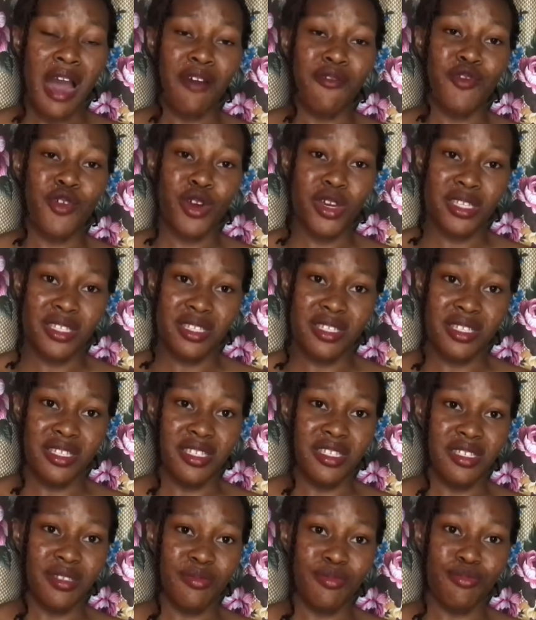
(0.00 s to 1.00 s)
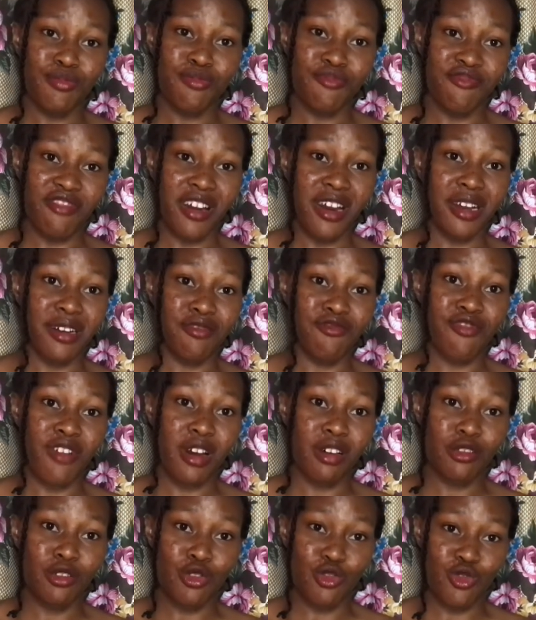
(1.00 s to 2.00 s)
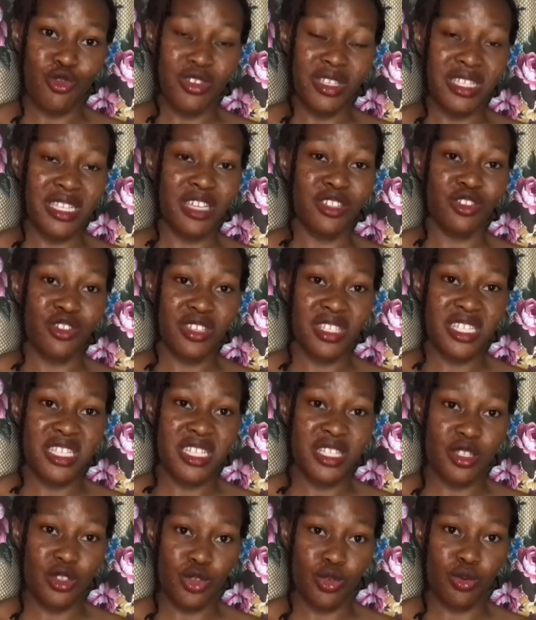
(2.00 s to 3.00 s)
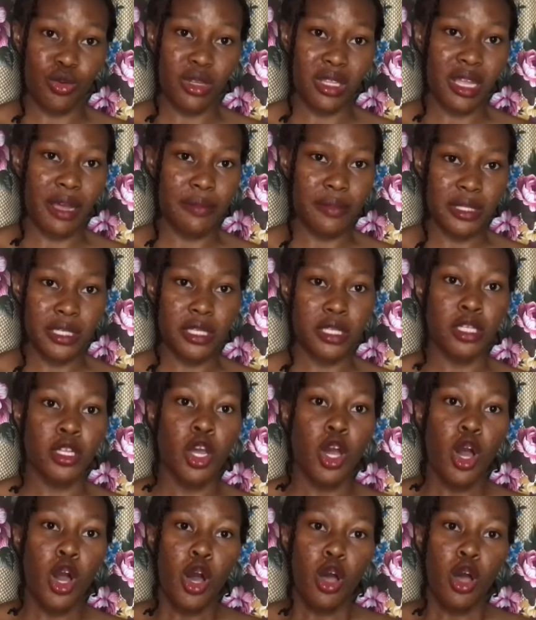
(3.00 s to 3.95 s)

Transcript: avoid the background noise and just listen to what I'm saying.